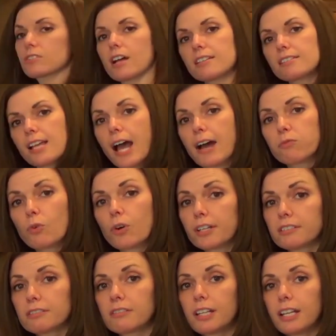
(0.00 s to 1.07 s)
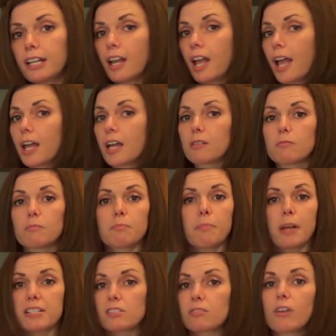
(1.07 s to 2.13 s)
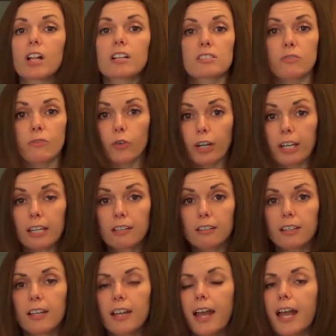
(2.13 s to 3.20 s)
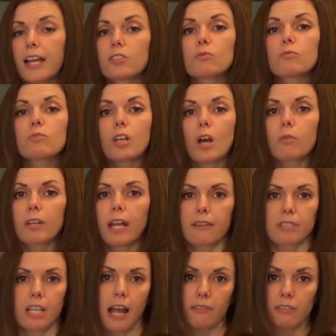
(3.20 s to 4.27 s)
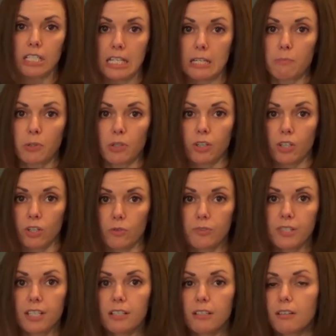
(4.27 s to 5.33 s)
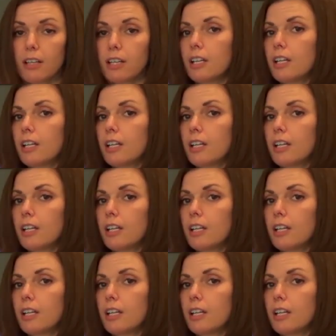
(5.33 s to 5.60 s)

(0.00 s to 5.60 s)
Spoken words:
does have one, and best of all, it's free, and you don't have to have a Deeper to use it.